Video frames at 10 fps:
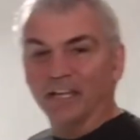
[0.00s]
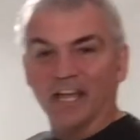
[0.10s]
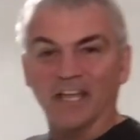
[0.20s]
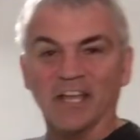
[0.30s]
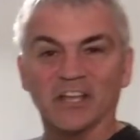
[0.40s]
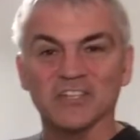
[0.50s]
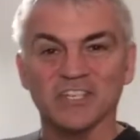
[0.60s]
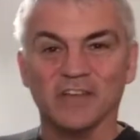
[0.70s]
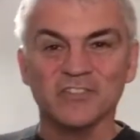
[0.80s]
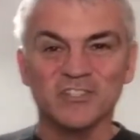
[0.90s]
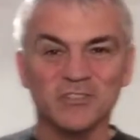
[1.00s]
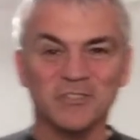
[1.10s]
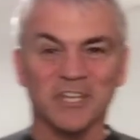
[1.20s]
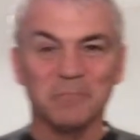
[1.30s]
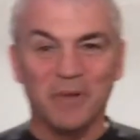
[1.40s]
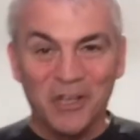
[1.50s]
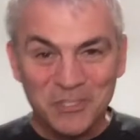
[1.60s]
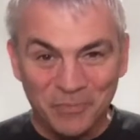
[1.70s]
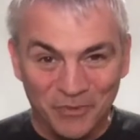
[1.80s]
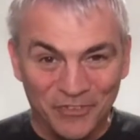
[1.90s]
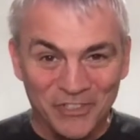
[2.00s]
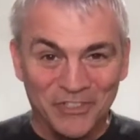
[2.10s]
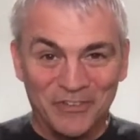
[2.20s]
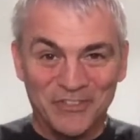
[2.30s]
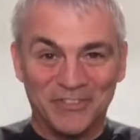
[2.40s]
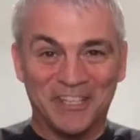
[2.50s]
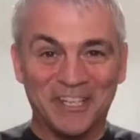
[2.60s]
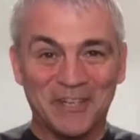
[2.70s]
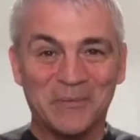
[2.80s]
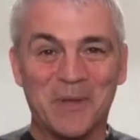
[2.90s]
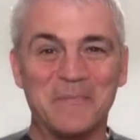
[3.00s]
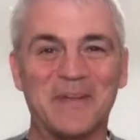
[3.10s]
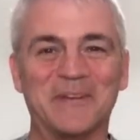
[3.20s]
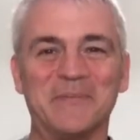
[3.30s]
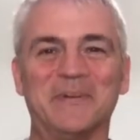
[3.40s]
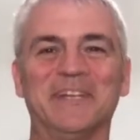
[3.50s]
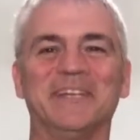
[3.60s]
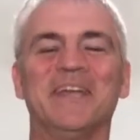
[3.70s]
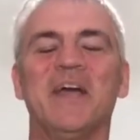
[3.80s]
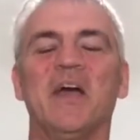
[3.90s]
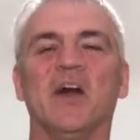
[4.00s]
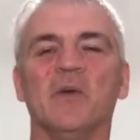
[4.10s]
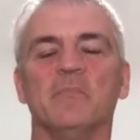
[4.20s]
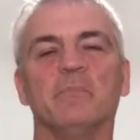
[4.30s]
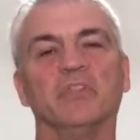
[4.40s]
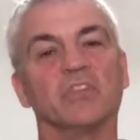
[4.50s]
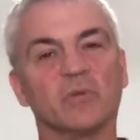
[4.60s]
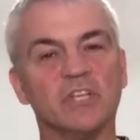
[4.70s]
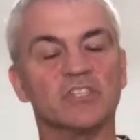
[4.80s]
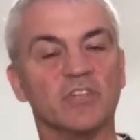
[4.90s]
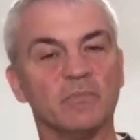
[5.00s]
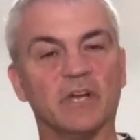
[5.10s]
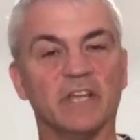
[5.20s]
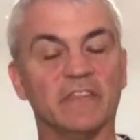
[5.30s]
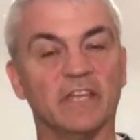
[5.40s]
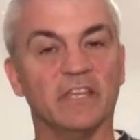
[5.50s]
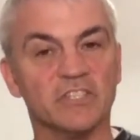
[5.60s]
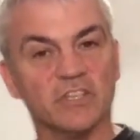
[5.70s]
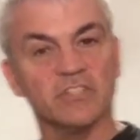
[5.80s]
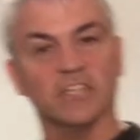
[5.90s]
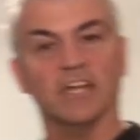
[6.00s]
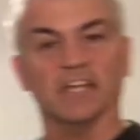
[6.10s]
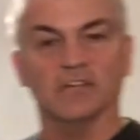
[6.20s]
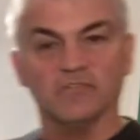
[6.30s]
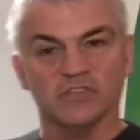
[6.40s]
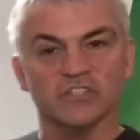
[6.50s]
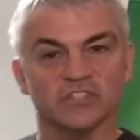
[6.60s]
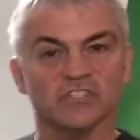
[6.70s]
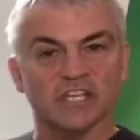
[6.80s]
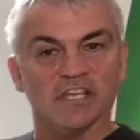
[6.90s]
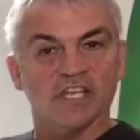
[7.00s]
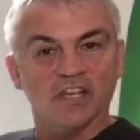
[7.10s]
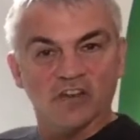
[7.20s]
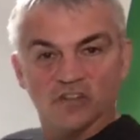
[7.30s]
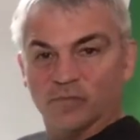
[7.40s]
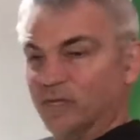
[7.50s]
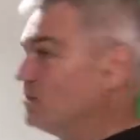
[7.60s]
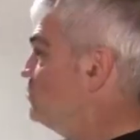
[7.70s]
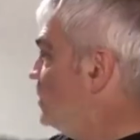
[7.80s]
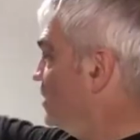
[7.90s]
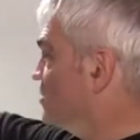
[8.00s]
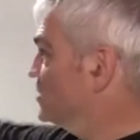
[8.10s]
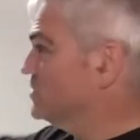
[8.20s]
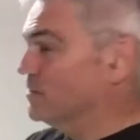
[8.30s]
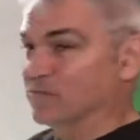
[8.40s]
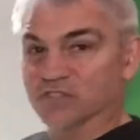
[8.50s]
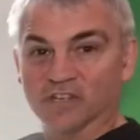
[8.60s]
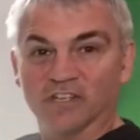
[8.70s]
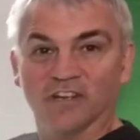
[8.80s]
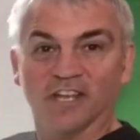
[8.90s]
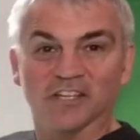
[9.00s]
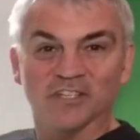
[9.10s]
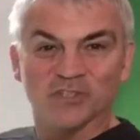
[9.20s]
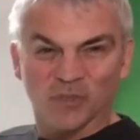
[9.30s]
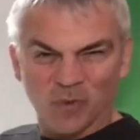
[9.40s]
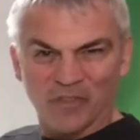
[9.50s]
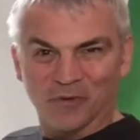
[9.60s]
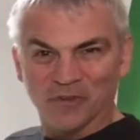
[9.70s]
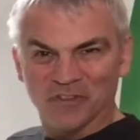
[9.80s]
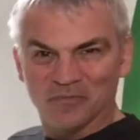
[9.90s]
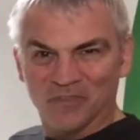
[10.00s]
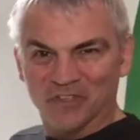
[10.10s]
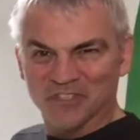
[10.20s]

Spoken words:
hanging because I have to take a passport photograph soon. They need a white background behind it. But the green screen behind that is so that I can, for instance, stand here and then we can sort of demonstrate, like they do the weather on the